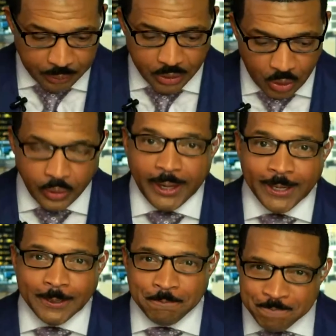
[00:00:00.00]
me go ahead
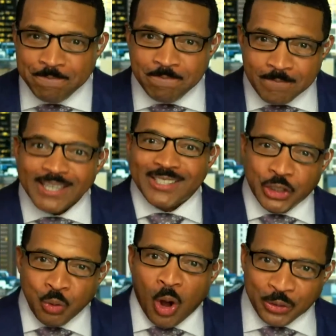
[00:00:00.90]
and, since
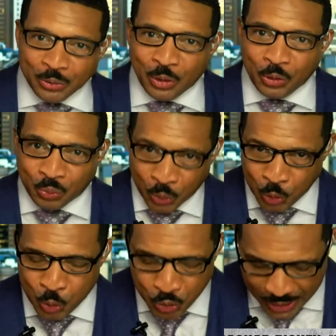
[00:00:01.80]
you all don't know the
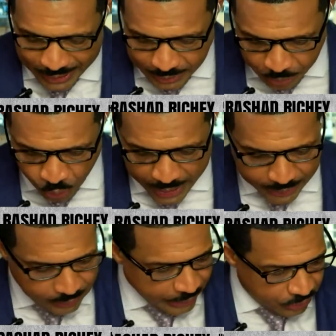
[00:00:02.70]
rules, Democratic
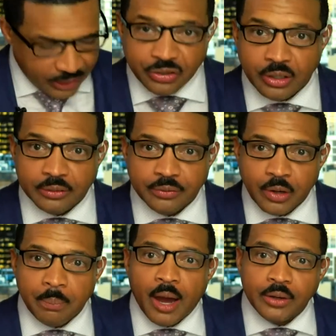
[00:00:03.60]
legislation of
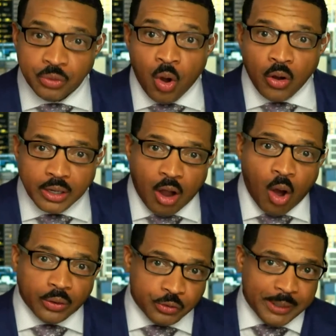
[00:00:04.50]
Vermont, you all can
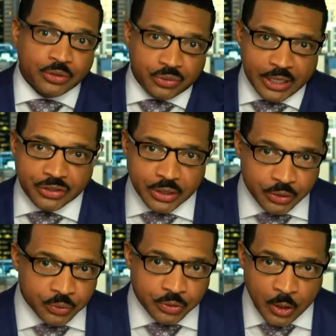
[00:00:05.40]
call a special session to
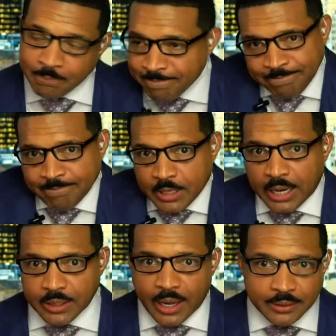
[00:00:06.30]
do so.
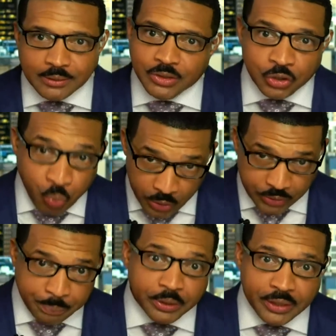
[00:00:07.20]
I just wanted
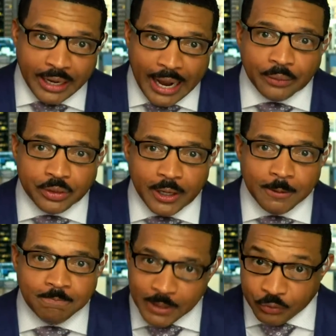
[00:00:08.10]
to put that out there
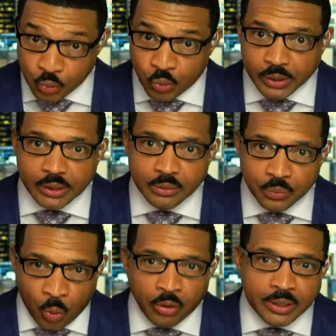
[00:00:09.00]
if you really
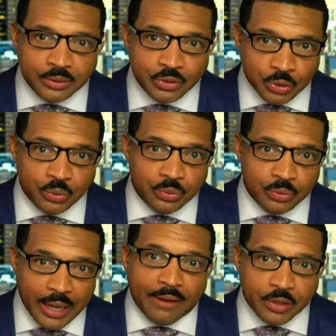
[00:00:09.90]
wanted to
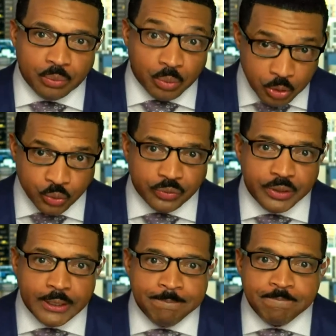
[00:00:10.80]
have him removed.
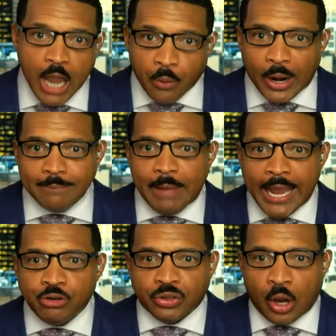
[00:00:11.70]
All right,
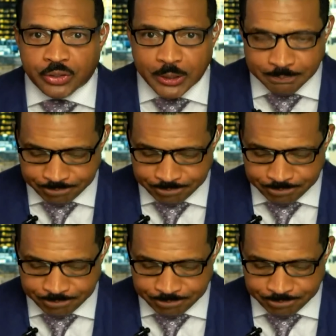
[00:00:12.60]
Adrian, thoughts here?